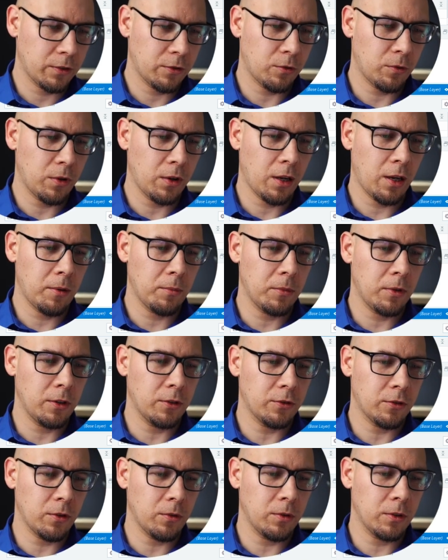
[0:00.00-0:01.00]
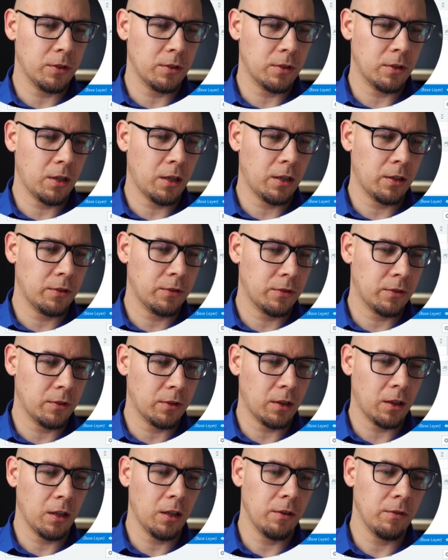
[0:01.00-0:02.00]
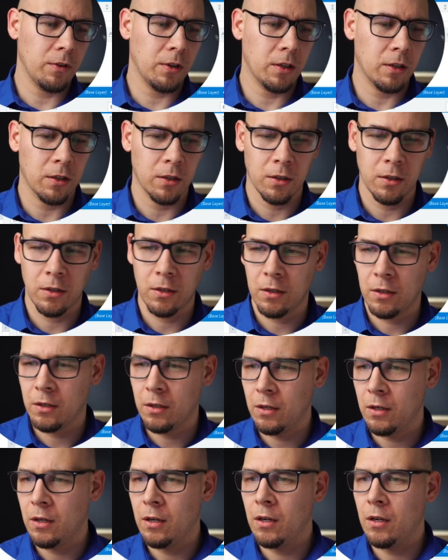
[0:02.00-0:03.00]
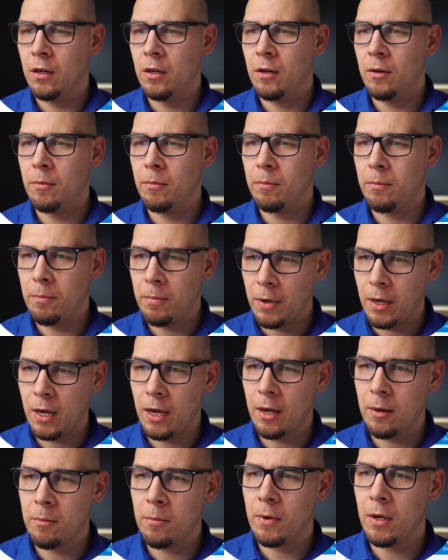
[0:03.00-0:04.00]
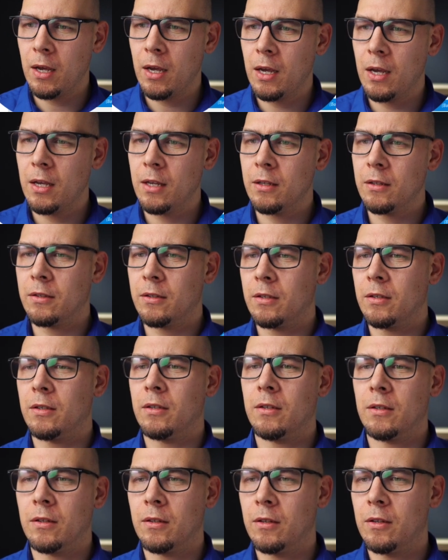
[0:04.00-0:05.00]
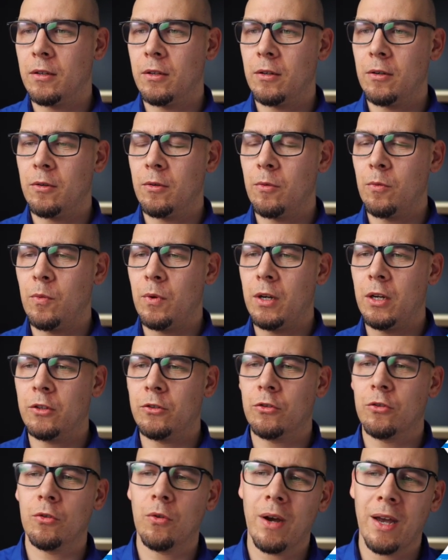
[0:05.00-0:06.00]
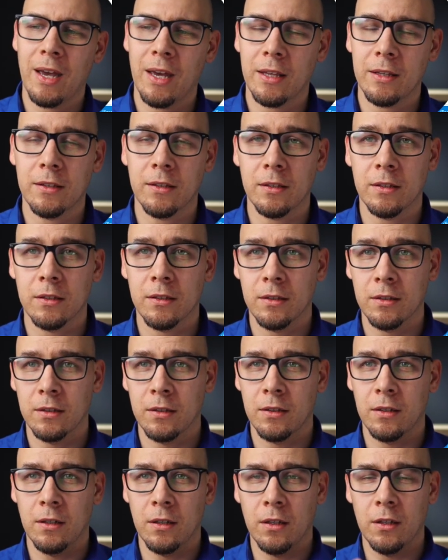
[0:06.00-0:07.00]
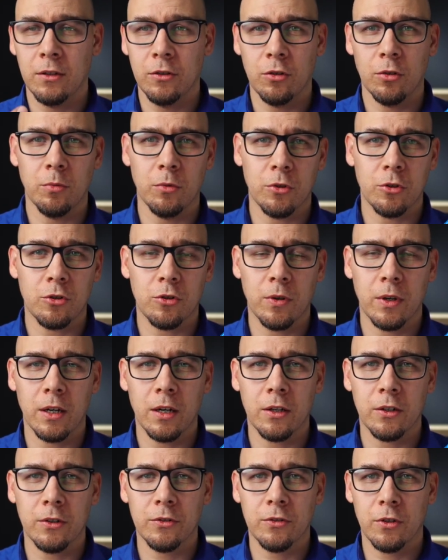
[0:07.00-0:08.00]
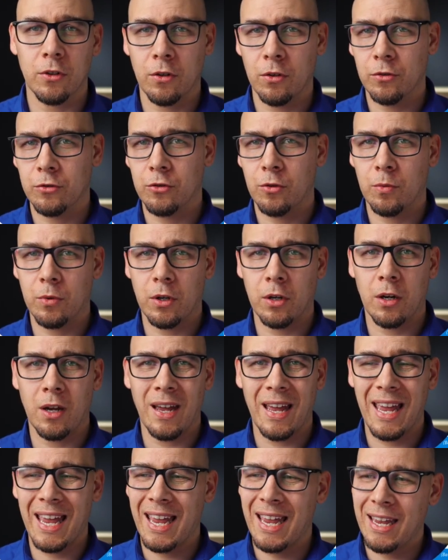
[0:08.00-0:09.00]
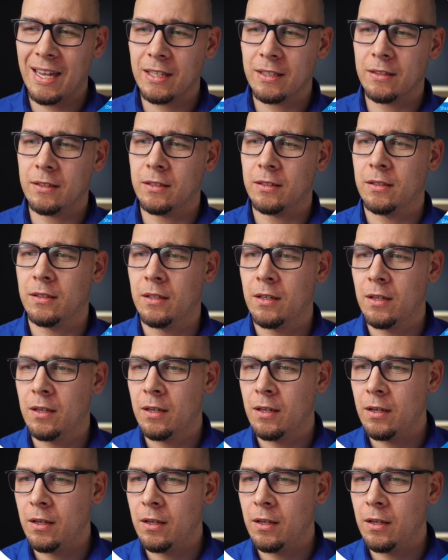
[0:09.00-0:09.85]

Let's rename this so it's nice and lovely. Bam, and we need to add 2 more triggers, you know, so we're gonna add